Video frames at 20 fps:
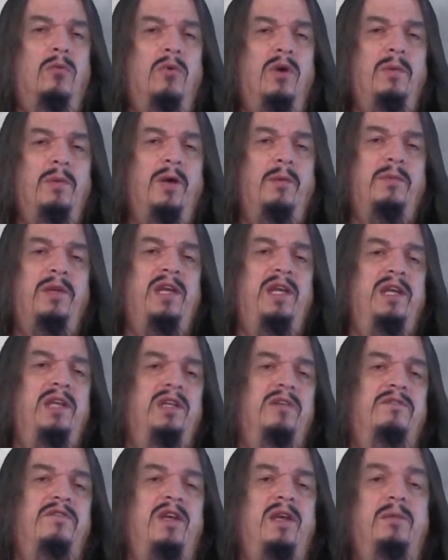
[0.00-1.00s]
What about being
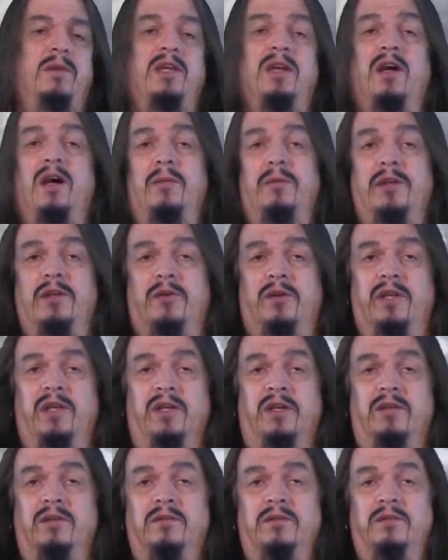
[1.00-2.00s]
in the family
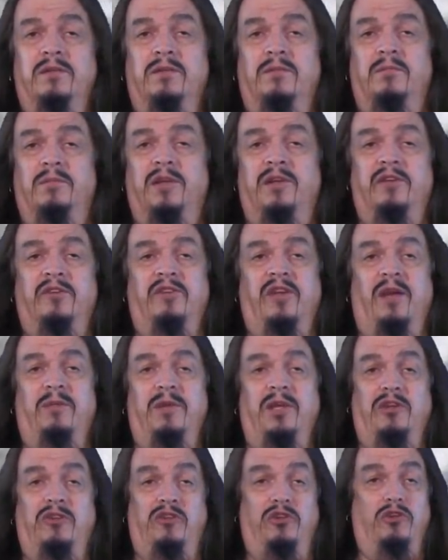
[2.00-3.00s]
Hominoidea? Because
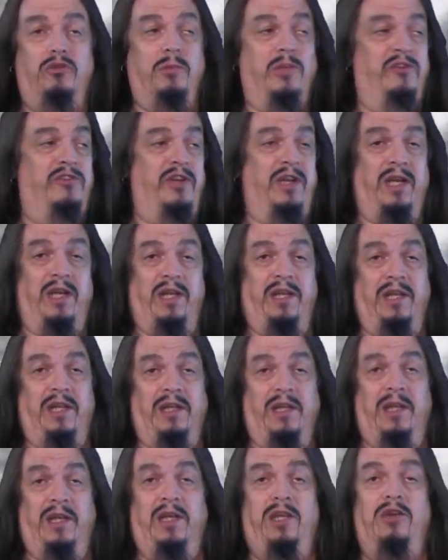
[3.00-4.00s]
that means humans and
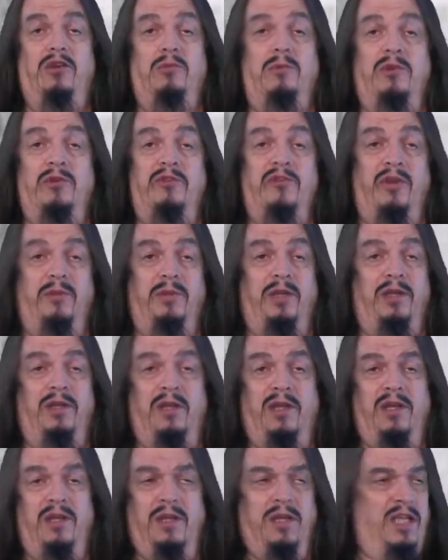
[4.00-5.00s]
anything like humans. I mean,
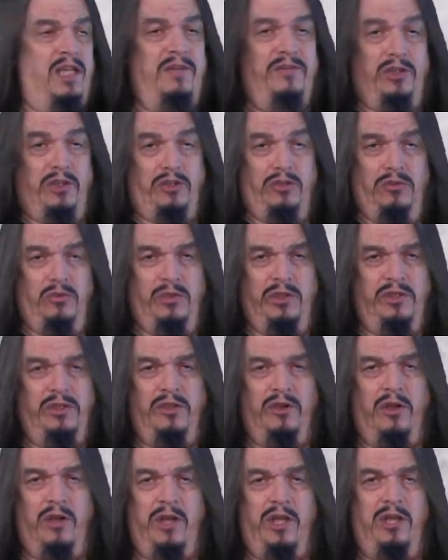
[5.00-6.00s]
even you
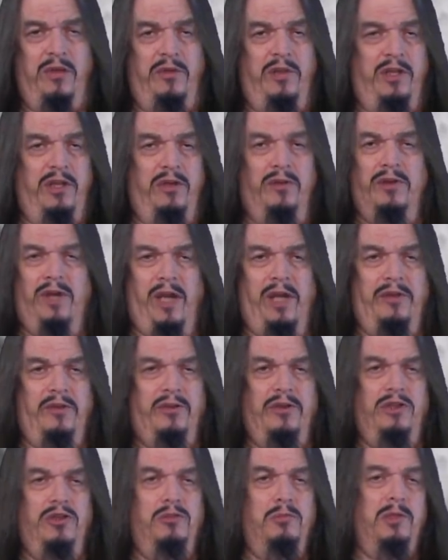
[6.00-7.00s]
wouldn't argue that you're
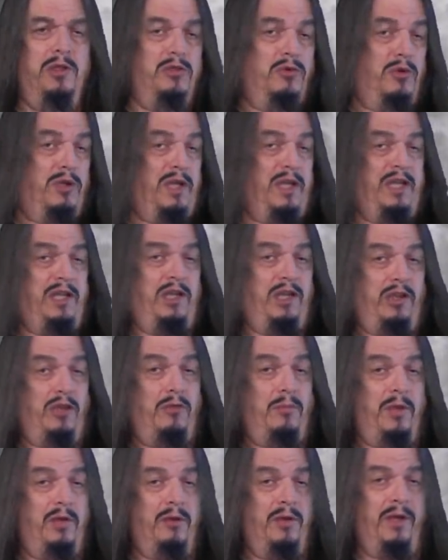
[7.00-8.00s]
neither human nor like a
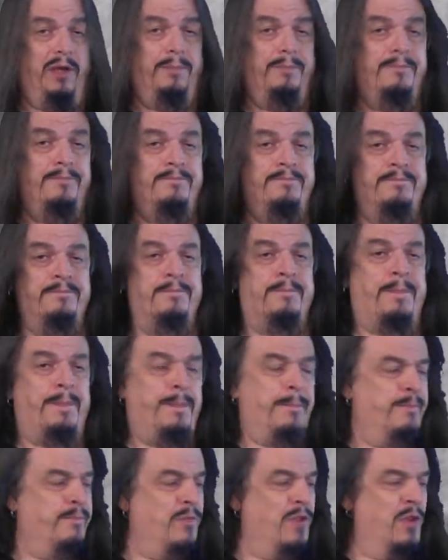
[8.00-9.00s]
human, right?
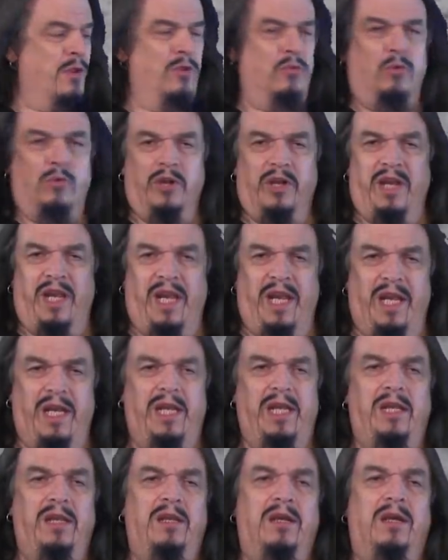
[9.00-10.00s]
Were
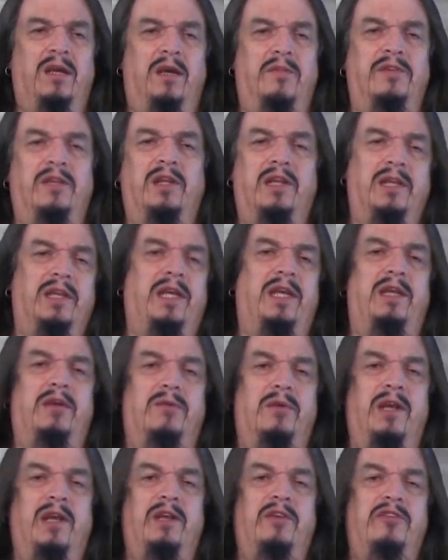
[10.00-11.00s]
any of the
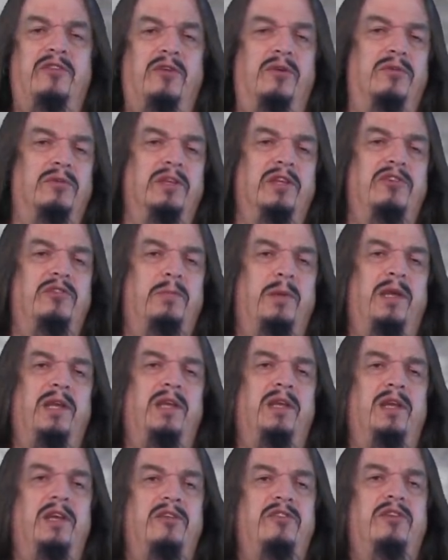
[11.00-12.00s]
Linnaean ranks only
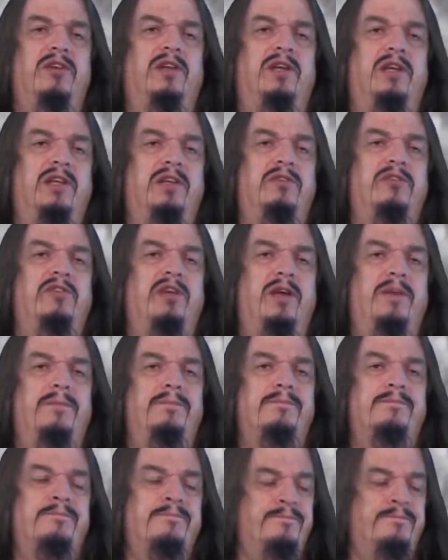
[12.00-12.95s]
speculation, like you said?